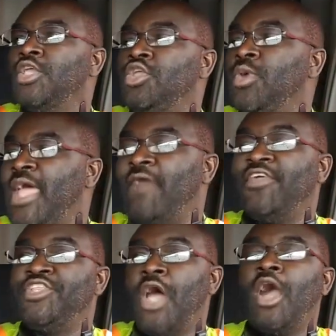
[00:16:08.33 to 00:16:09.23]
You would have
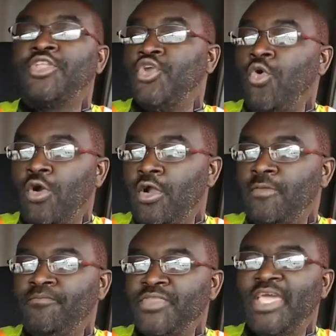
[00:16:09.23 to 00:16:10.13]
a dock door
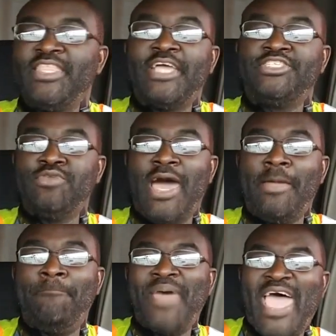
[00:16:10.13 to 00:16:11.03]
that you
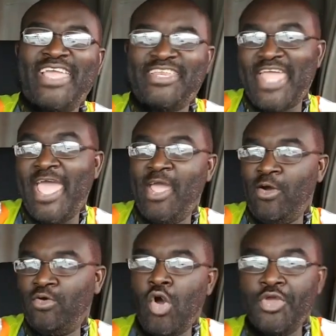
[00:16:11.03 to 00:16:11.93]
got to back
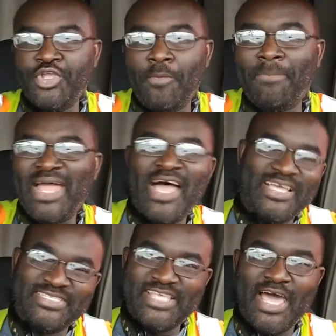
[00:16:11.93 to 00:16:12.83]
down on your
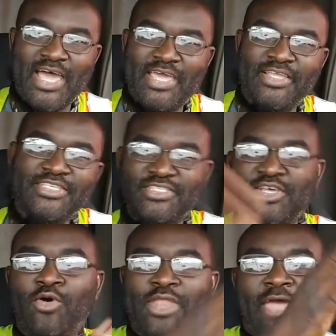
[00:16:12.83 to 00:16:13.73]
blind side.
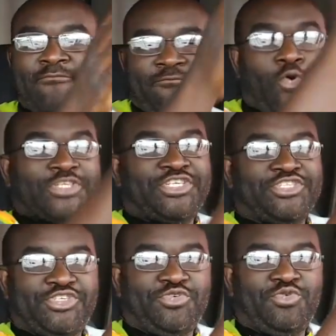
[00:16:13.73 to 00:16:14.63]
So that
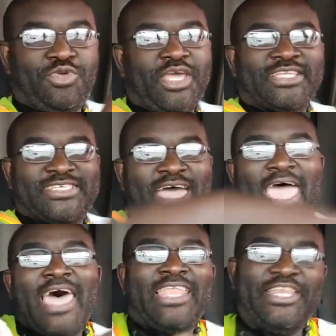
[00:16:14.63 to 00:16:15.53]
forces you to
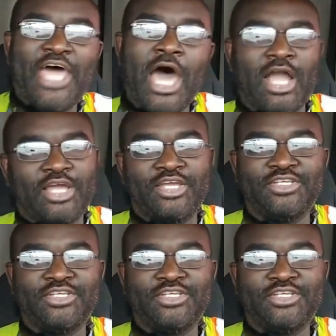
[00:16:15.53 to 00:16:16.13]
alley dock.